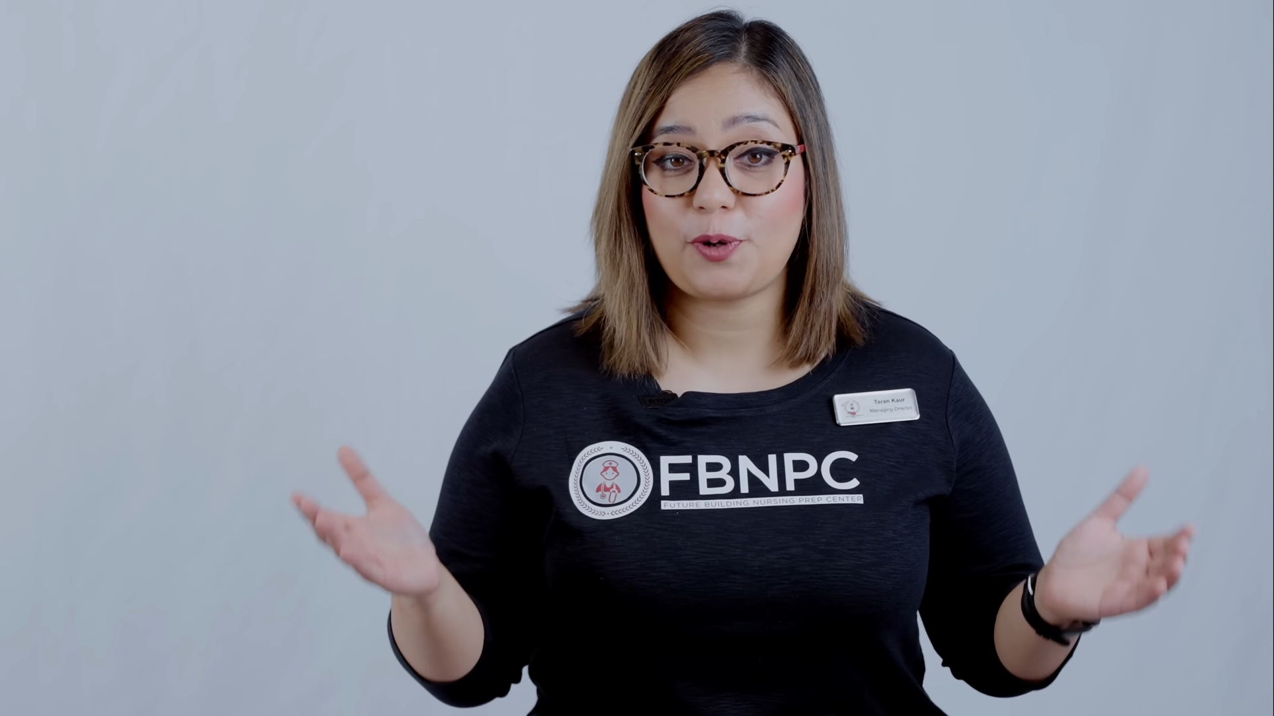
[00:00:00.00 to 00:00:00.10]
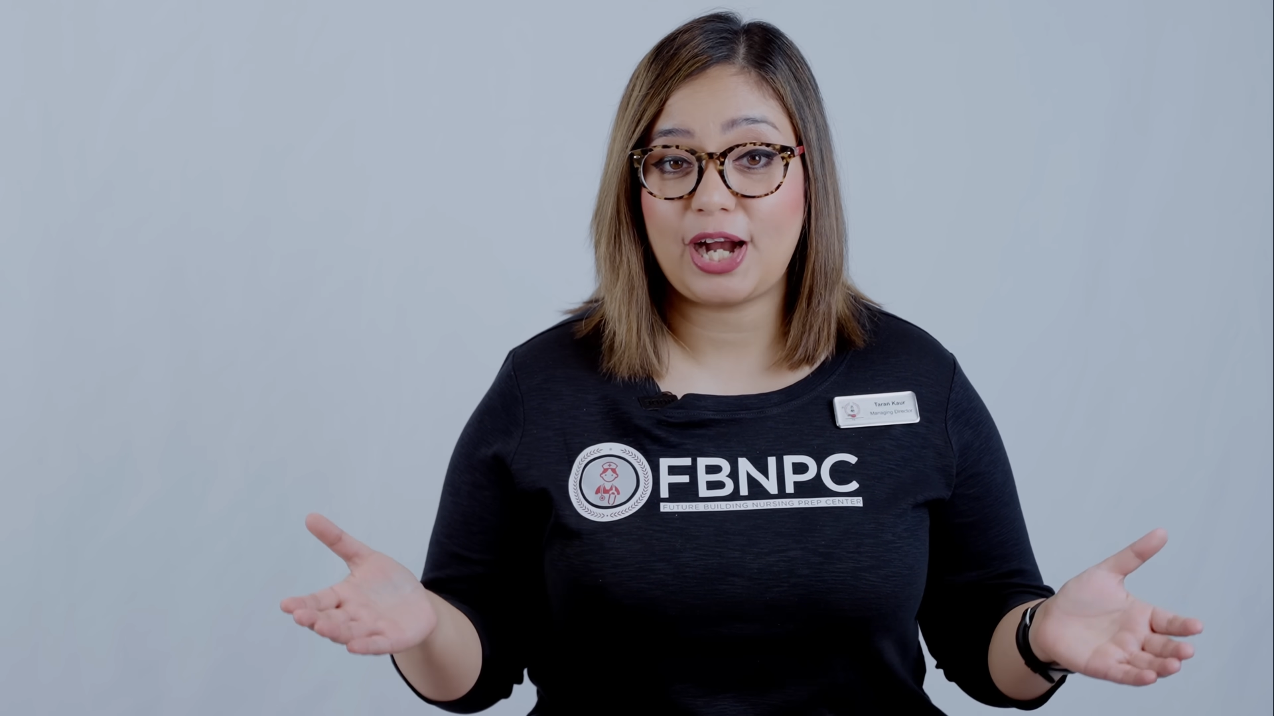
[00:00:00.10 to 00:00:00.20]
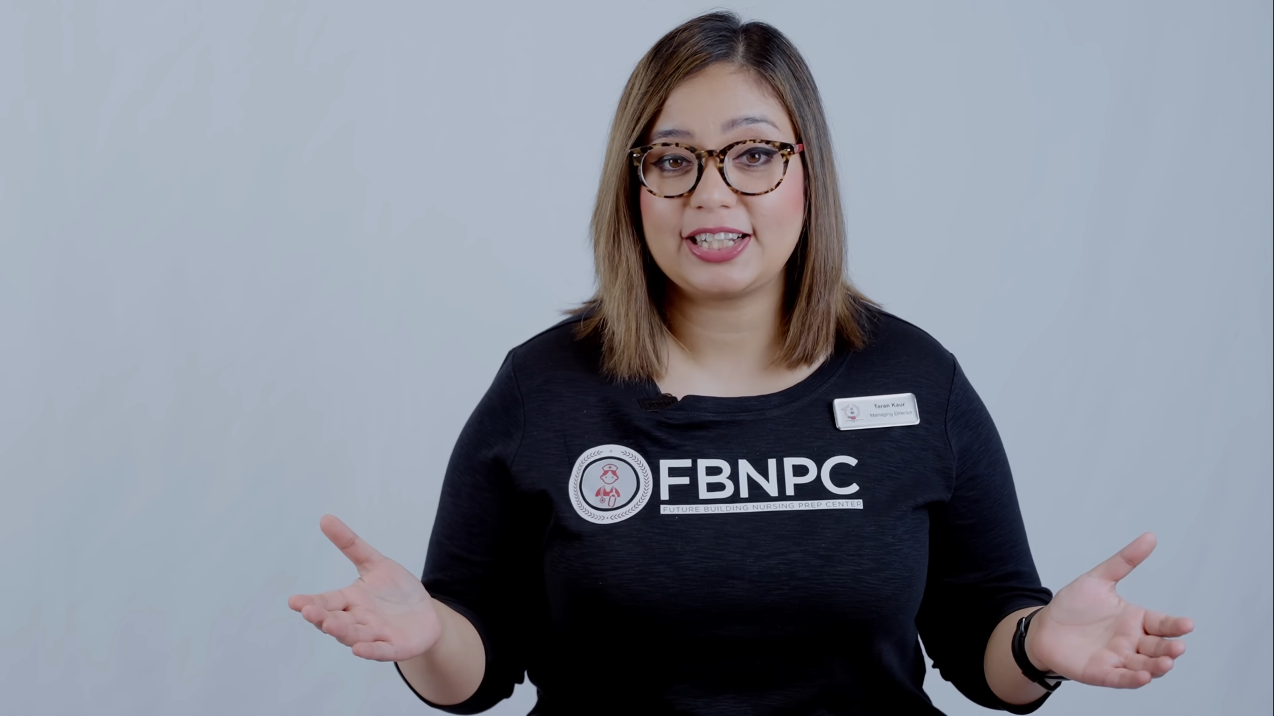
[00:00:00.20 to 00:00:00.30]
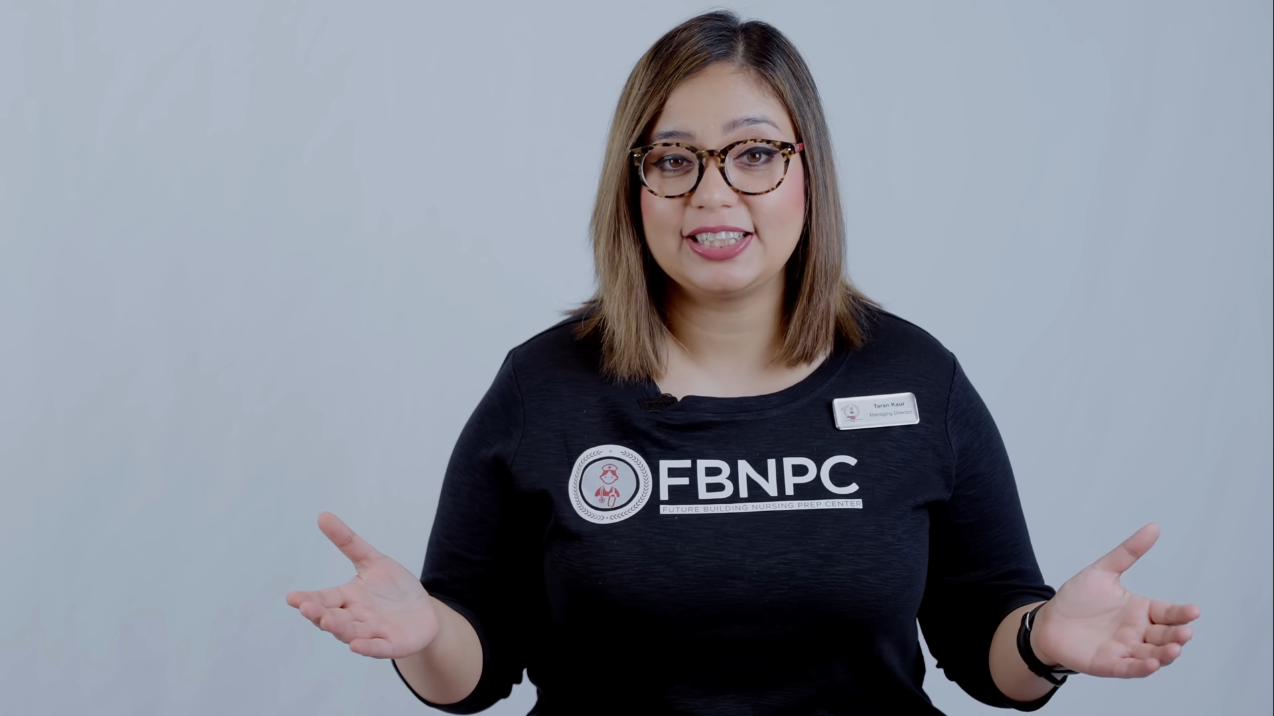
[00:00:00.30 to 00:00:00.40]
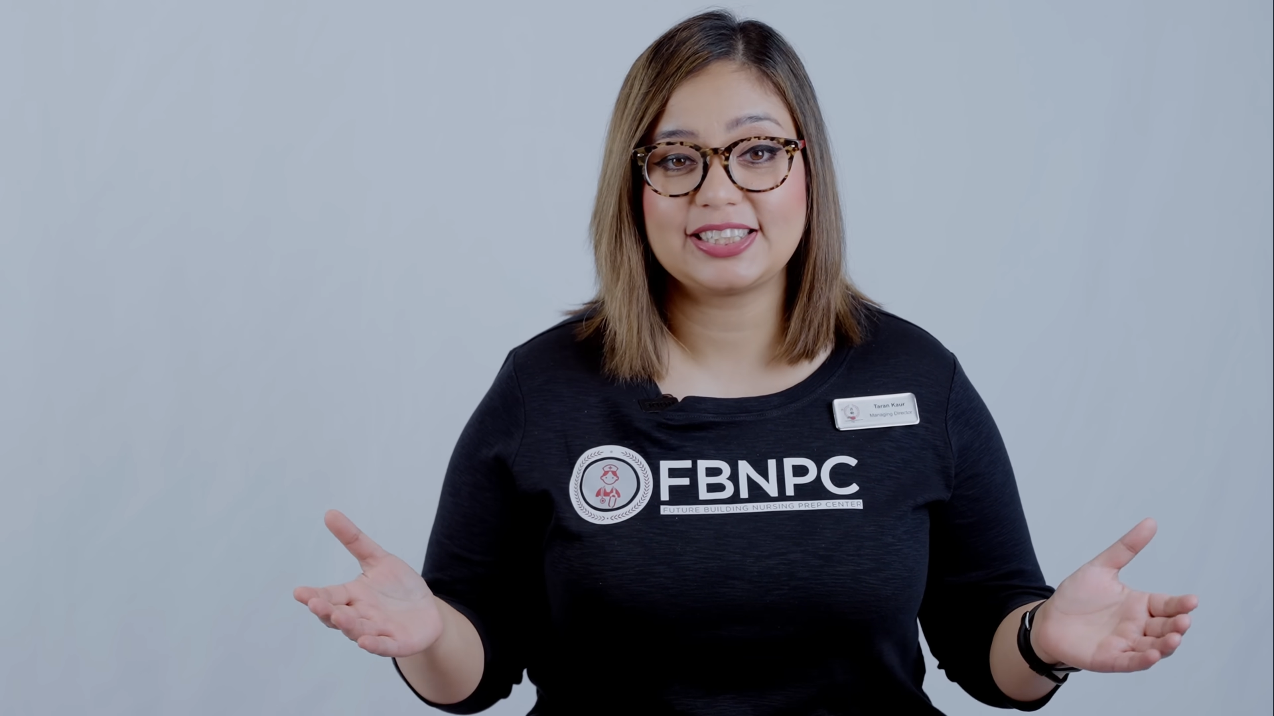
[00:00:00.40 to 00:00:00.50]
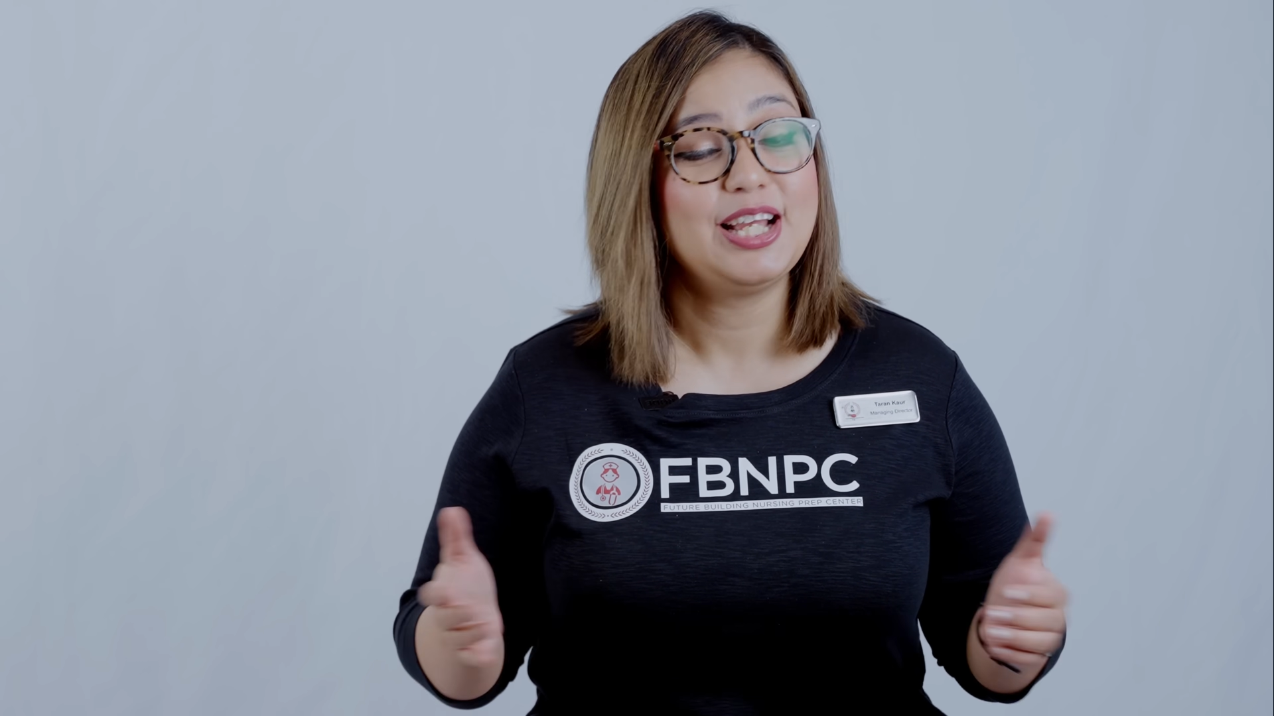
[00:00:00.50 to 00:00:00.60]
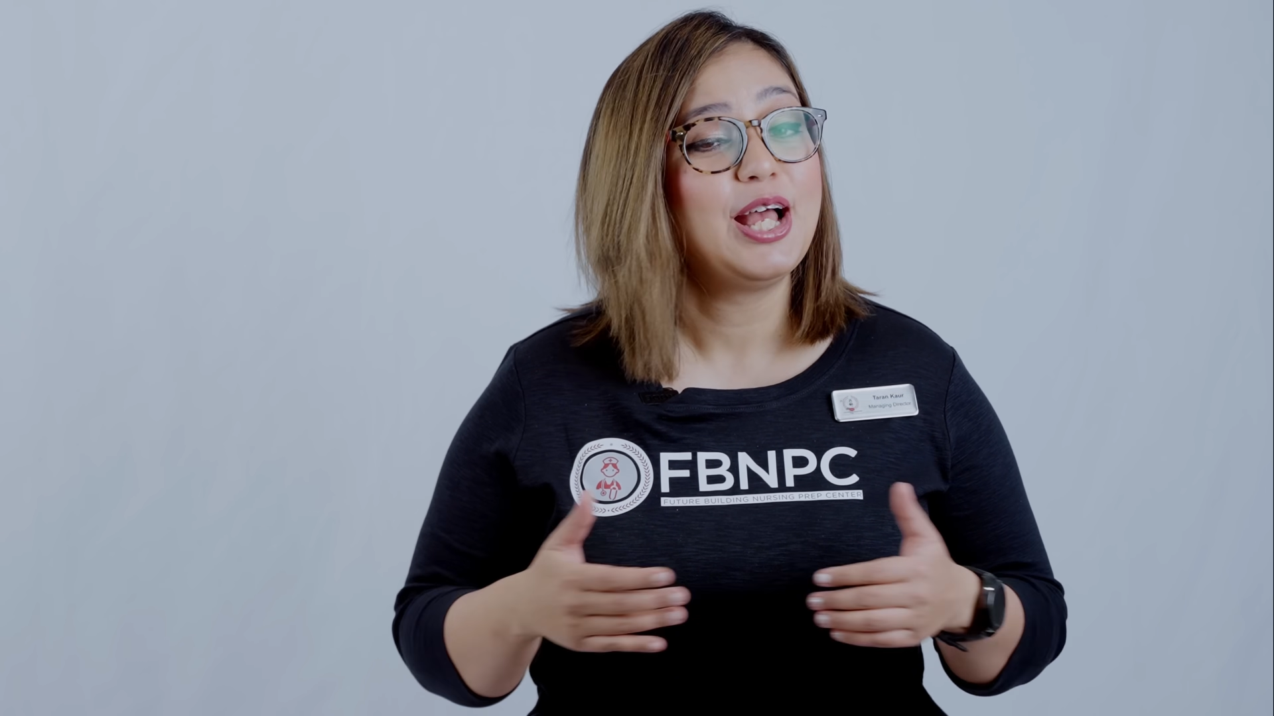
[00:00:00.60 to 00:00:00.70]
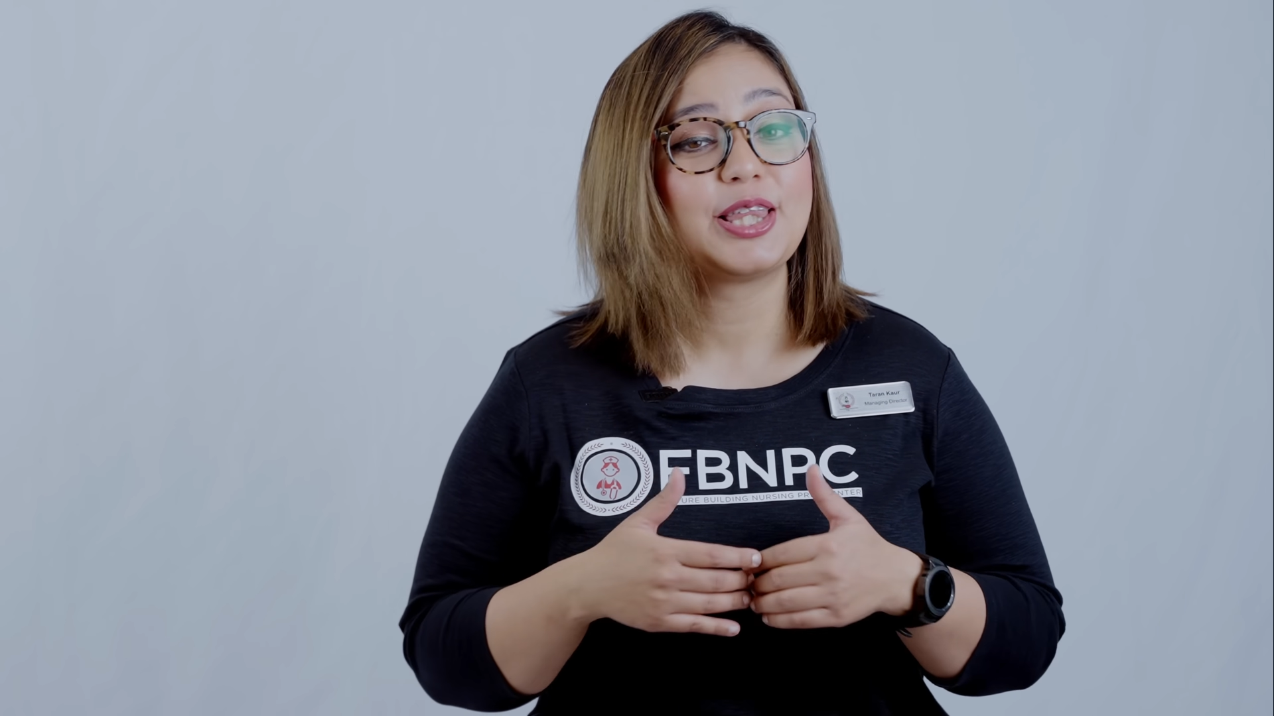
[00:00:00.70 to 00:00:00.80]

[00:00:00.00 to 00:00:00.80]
practice.